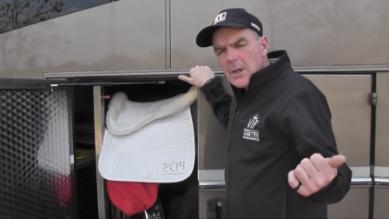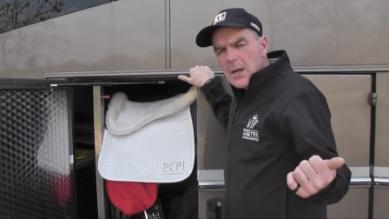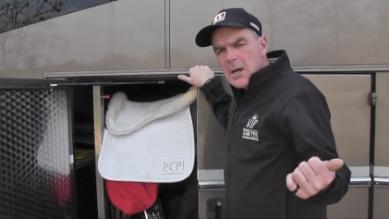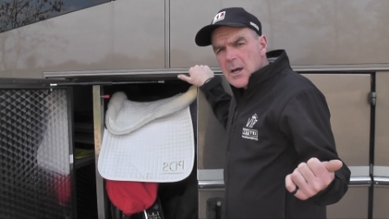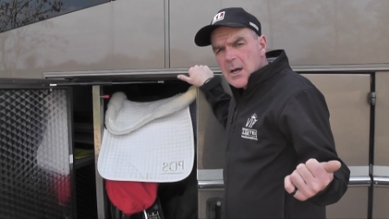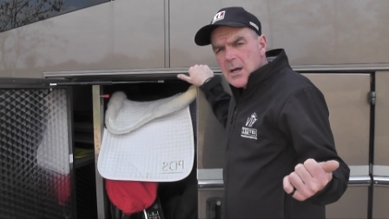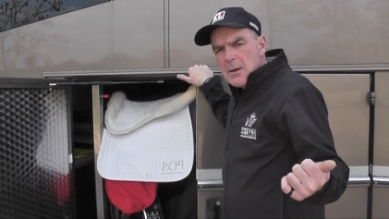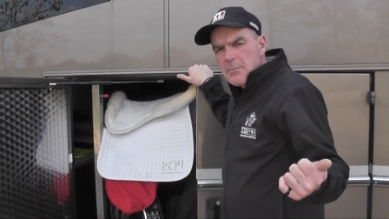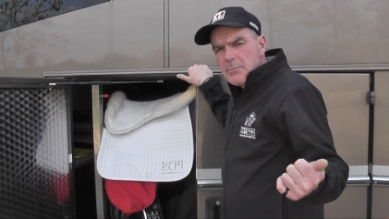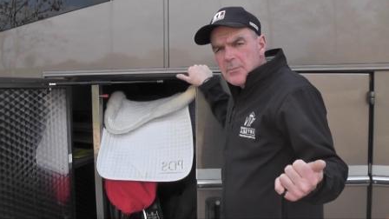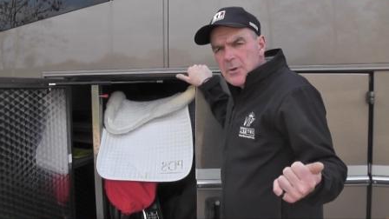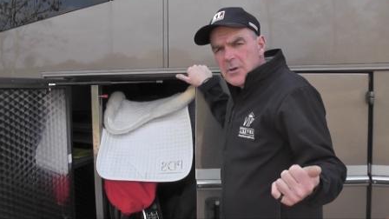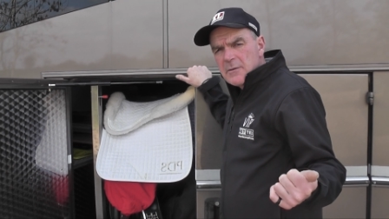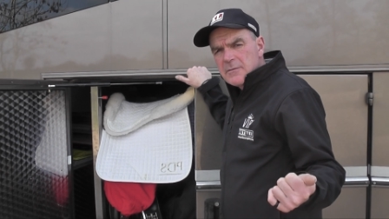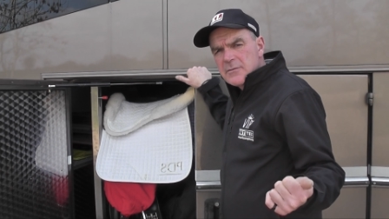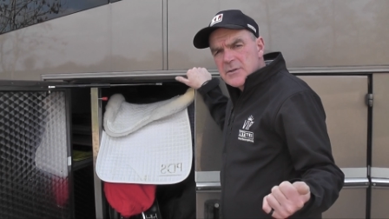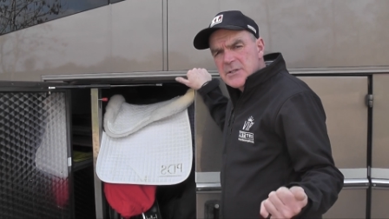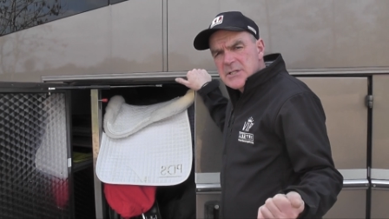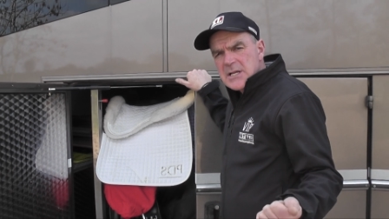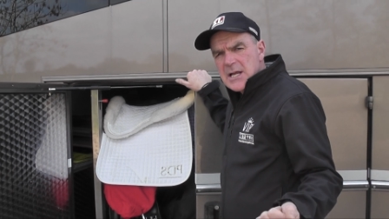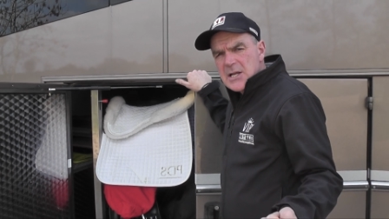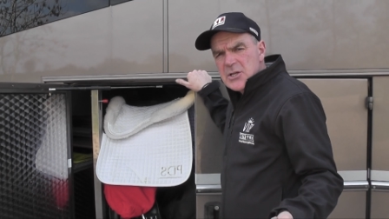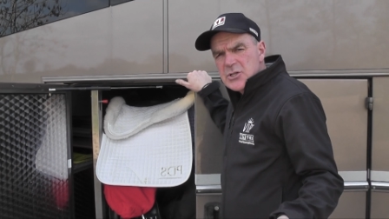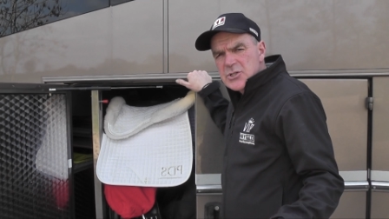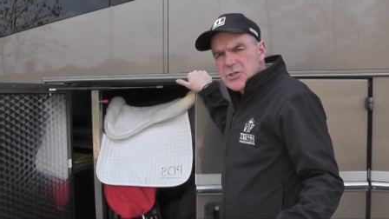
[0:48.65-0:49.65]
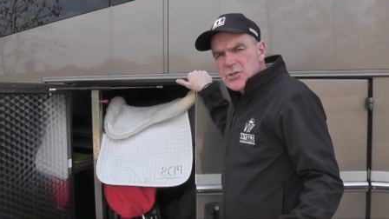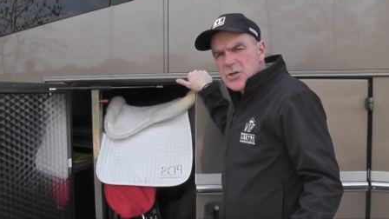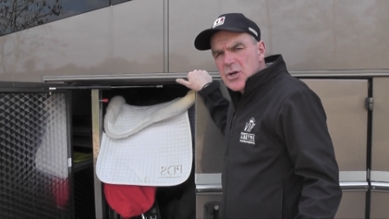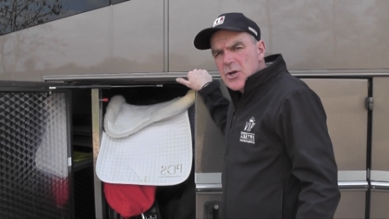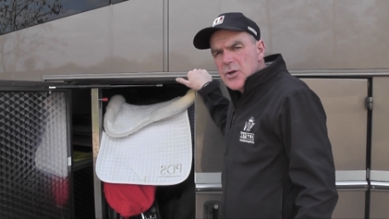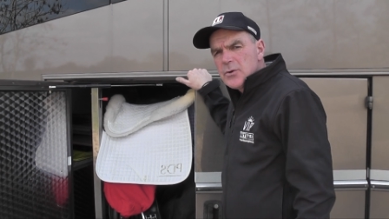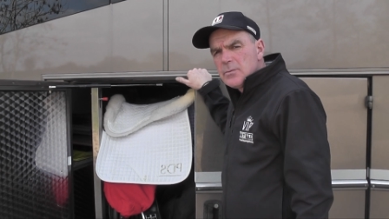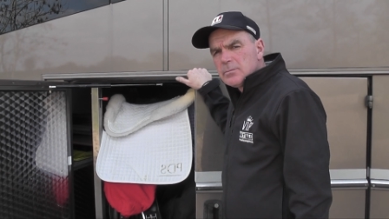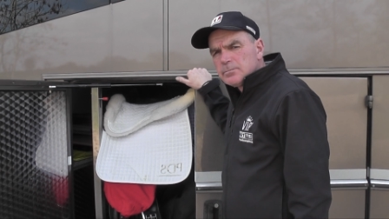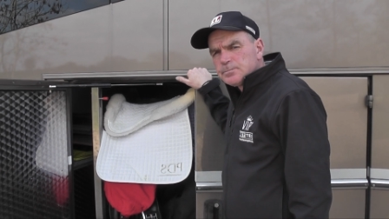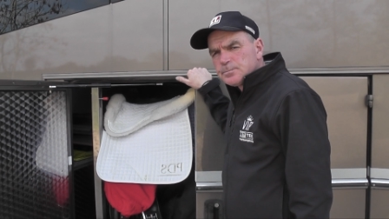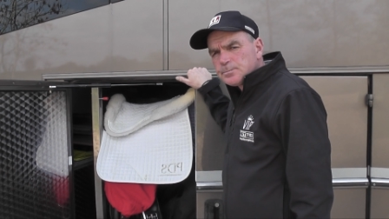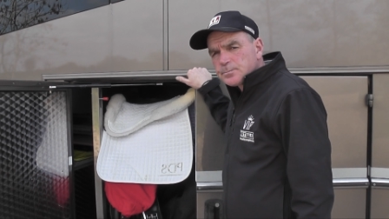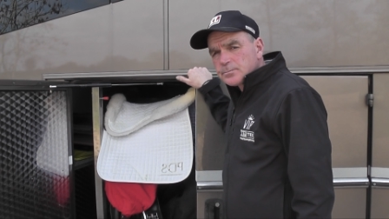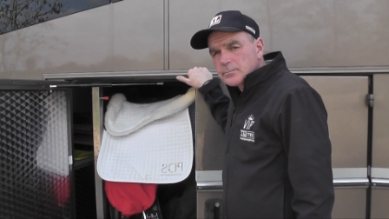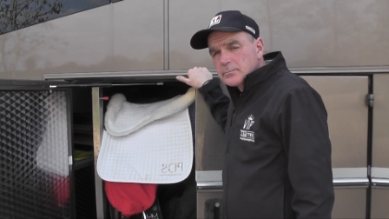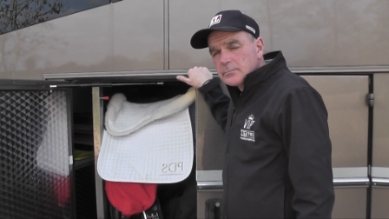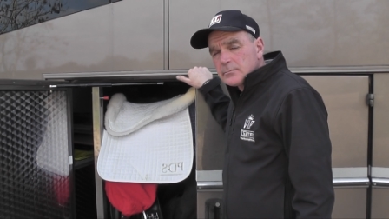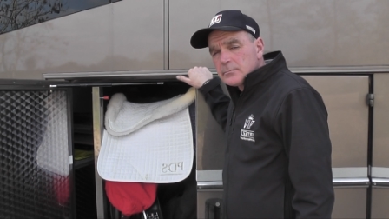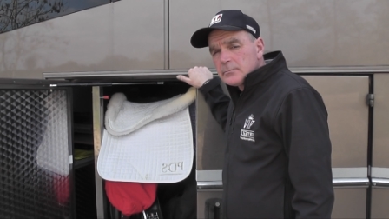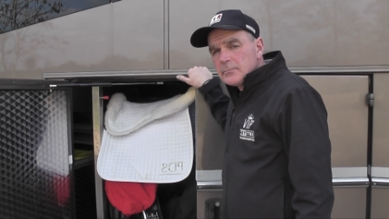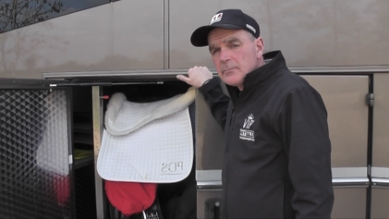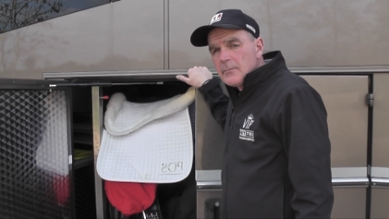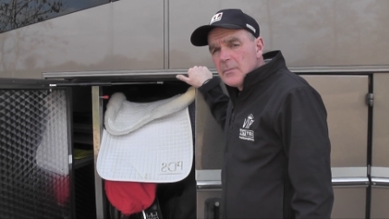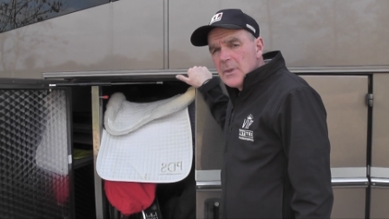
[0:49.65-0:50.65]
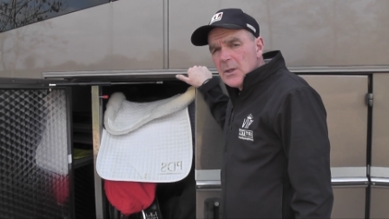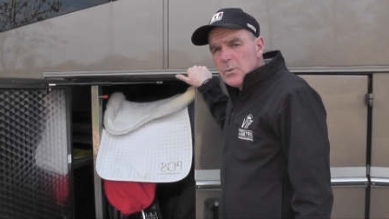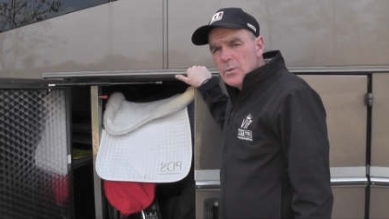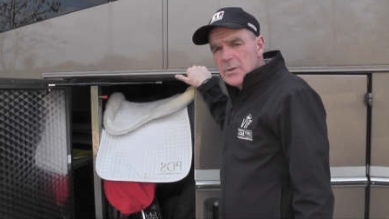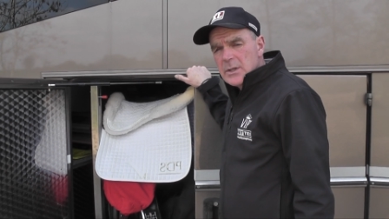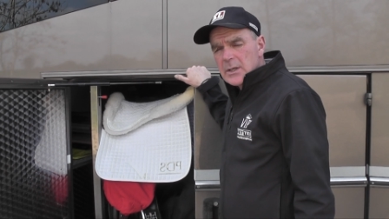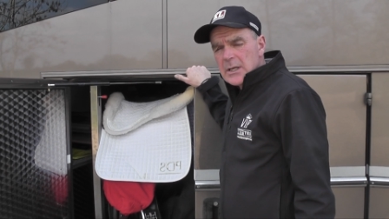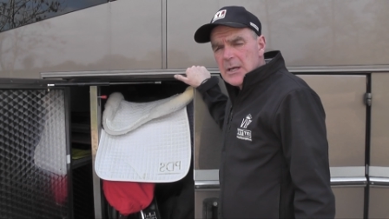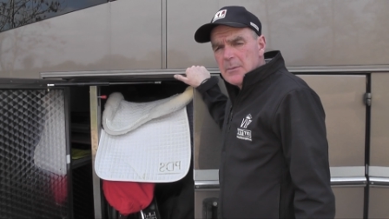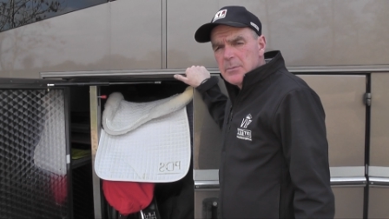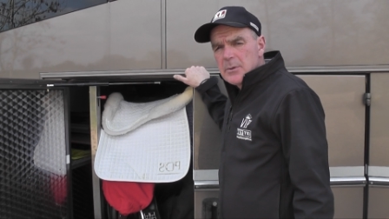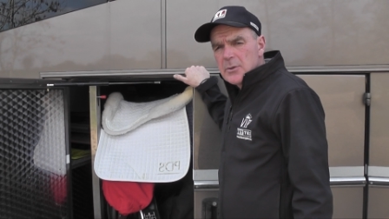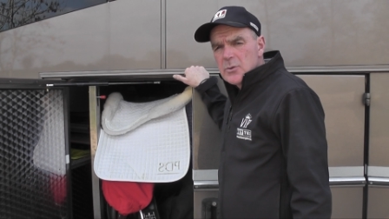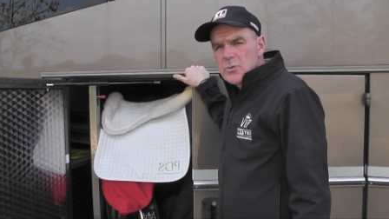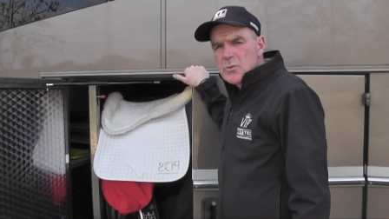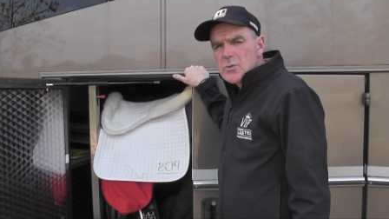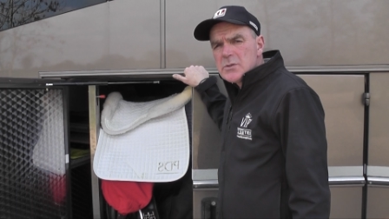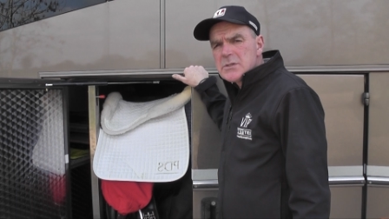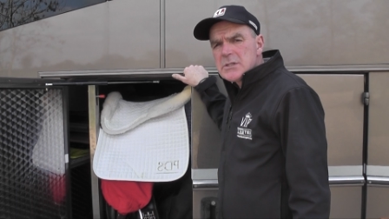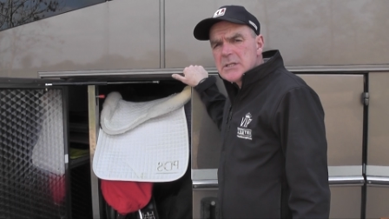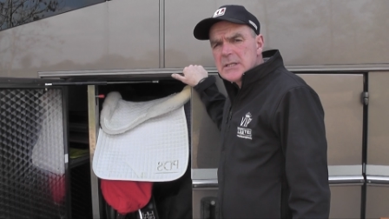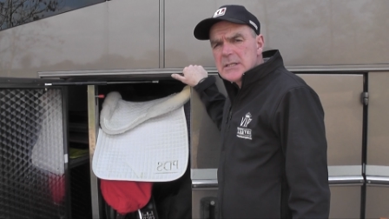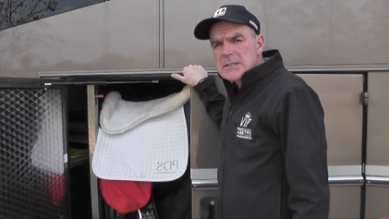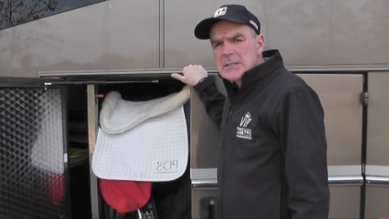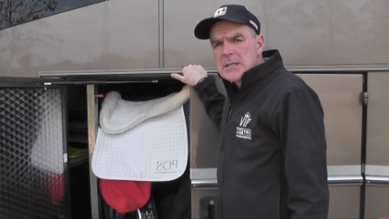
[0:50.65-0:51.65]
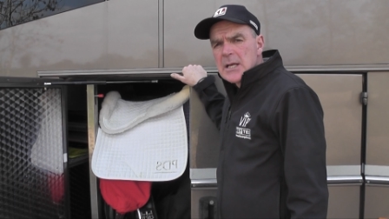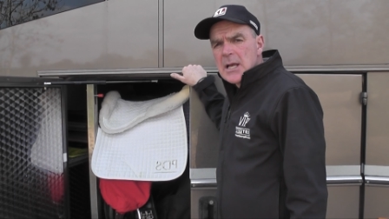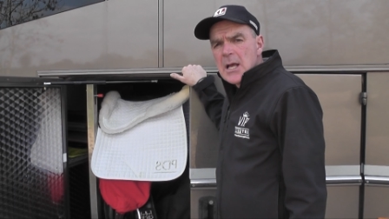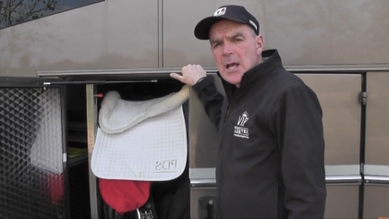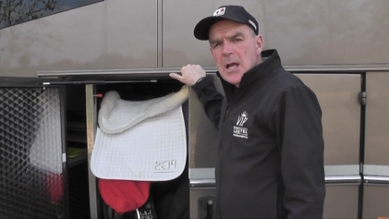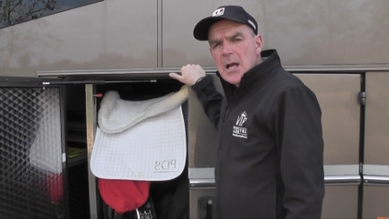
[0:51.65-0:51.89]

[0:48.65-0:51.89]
Um, but for a day show with a couple of horses,